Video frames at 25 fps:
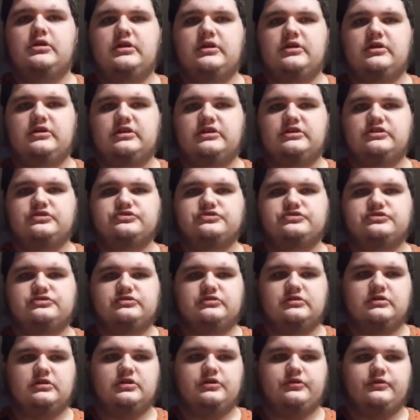is
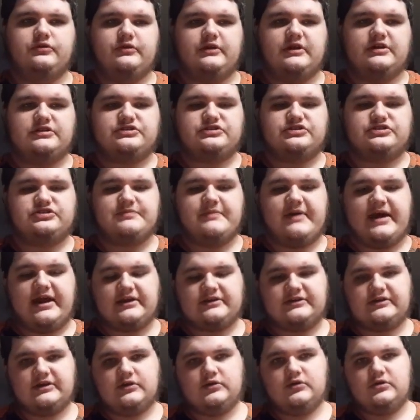that
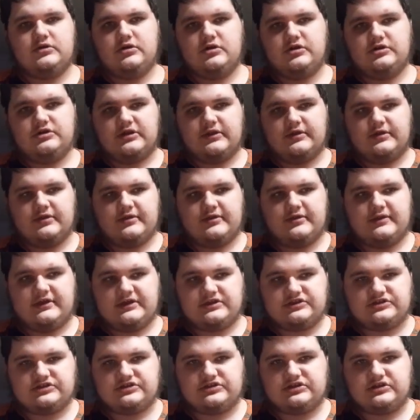SmackDown could have done
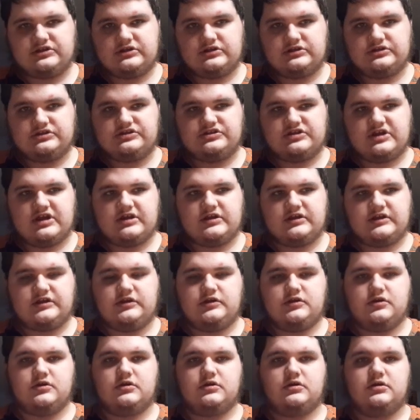this set
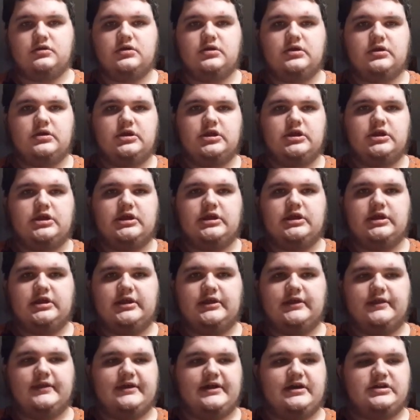here.
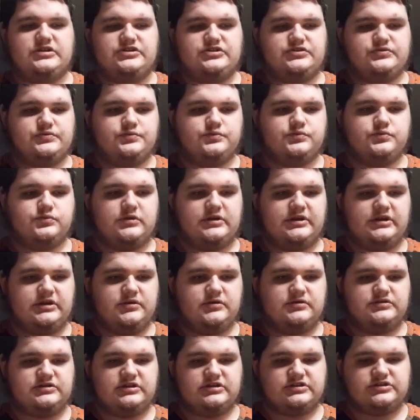That's what
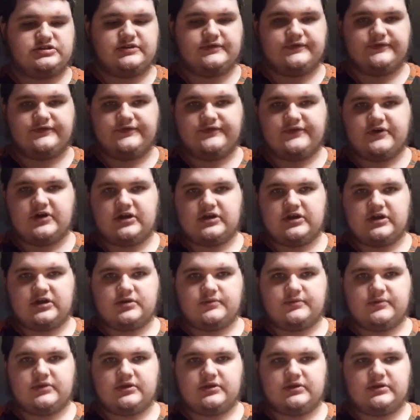irritates the fuck out
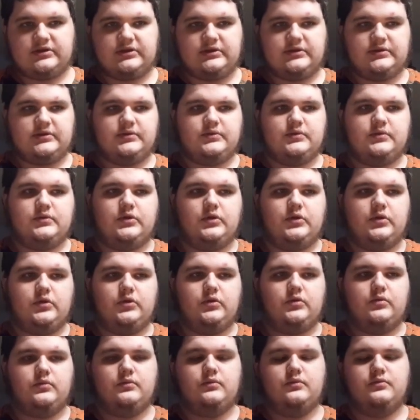of me.
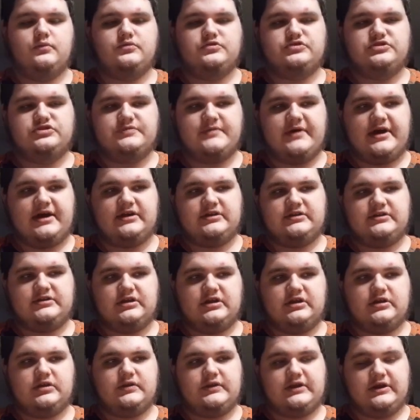
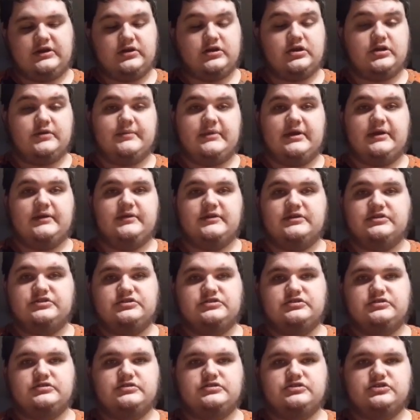SmackDown, they could have made
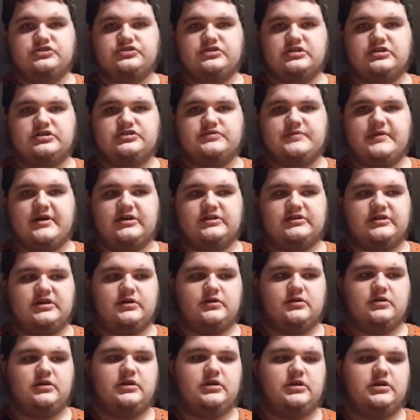this just like
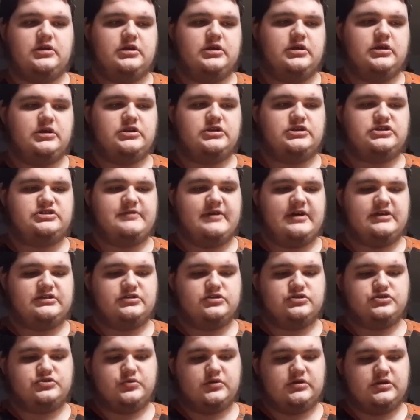SmackDown.
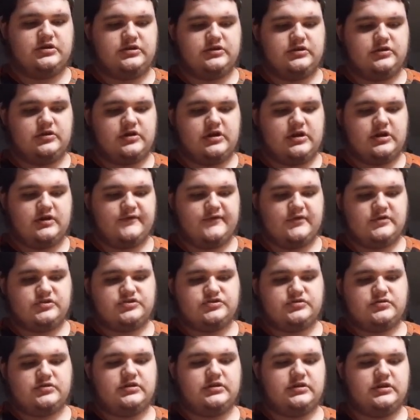SmackDown 20-year
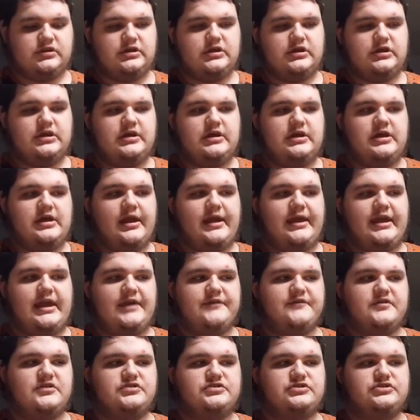anniversary
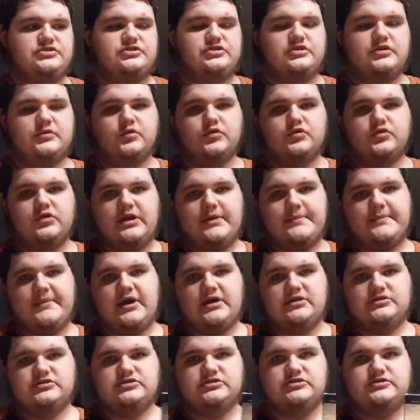gave us some great
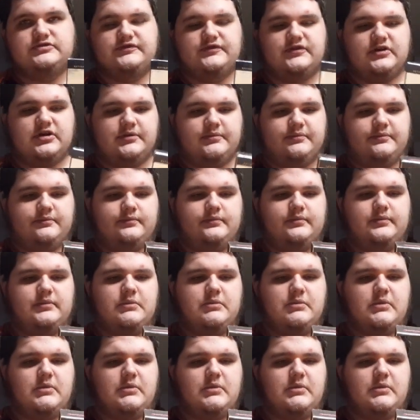matches from